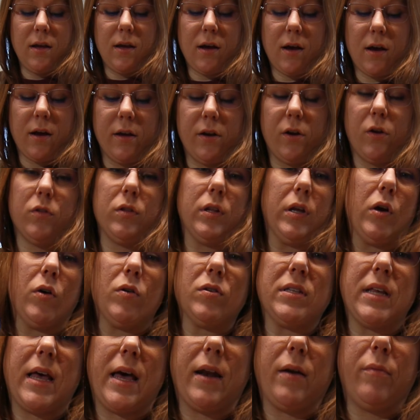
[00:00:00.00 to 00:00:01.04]
It only
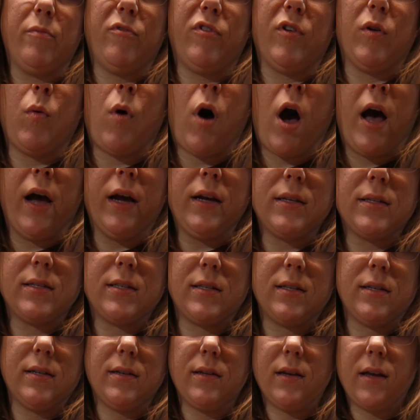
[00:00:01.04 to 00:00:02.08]
goes on him for
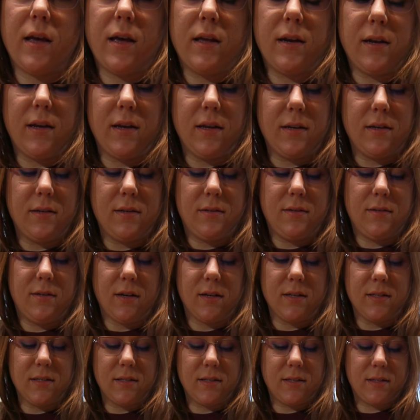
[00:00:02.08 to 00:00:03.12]
walks, and it
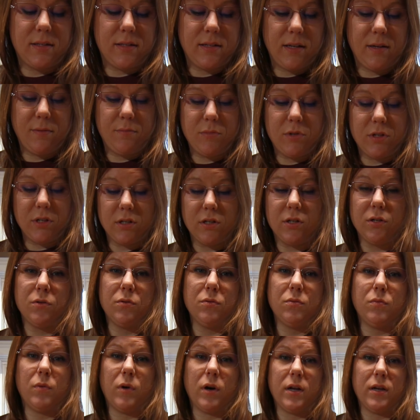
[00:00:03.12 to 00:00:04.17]
does seem to
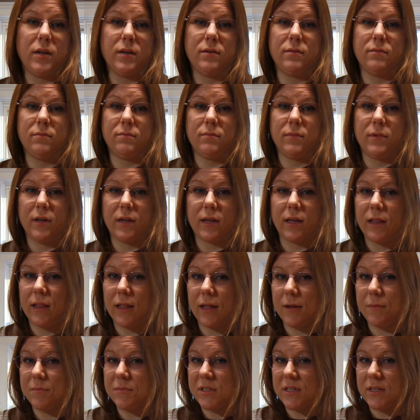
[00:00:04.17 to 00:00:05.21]
do what it
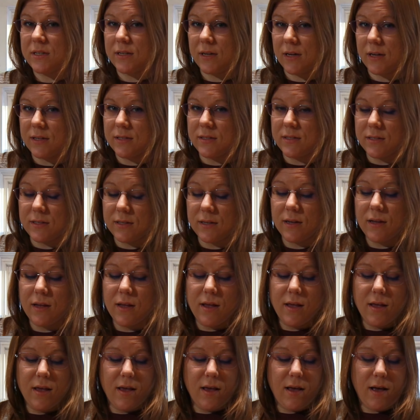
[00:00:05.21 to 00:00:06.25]
claims it does.
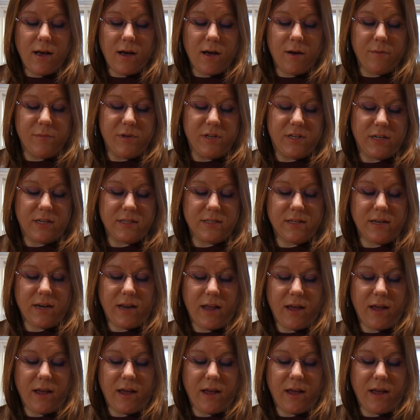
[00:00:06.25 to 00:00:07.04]
It doesn't